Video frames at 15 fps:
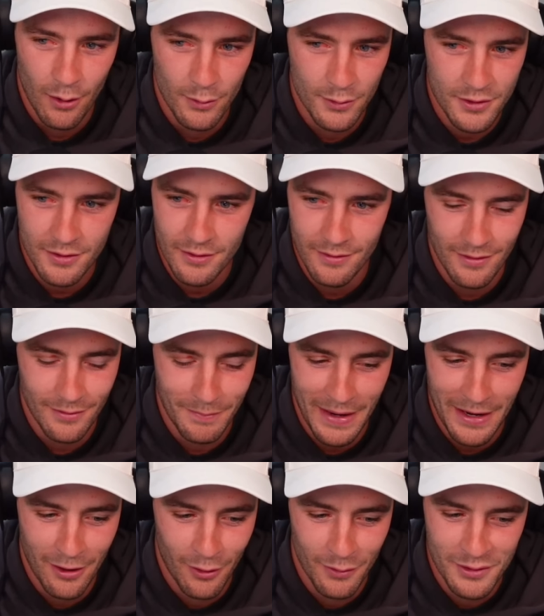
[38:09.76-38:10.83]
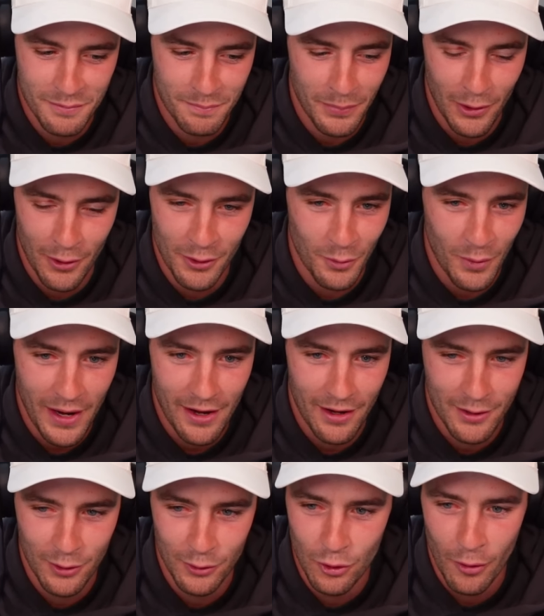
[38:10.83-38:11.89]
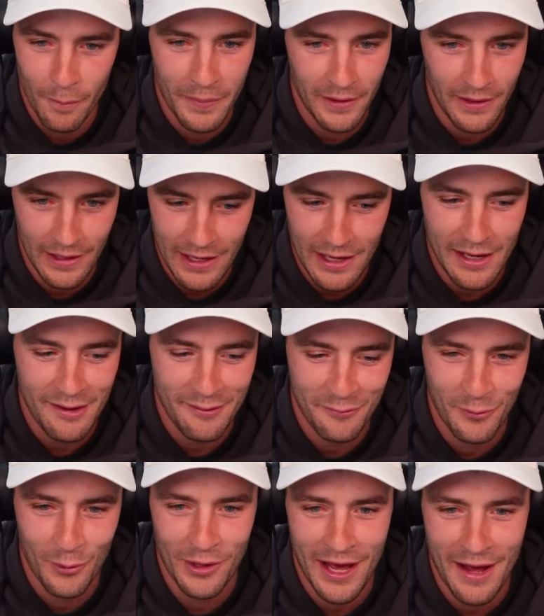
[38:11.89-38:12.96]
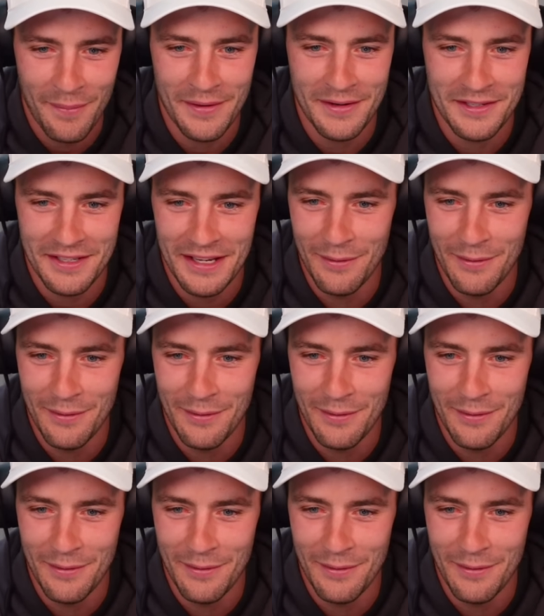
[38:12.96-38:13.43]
I was blown away. I could not believe what happened.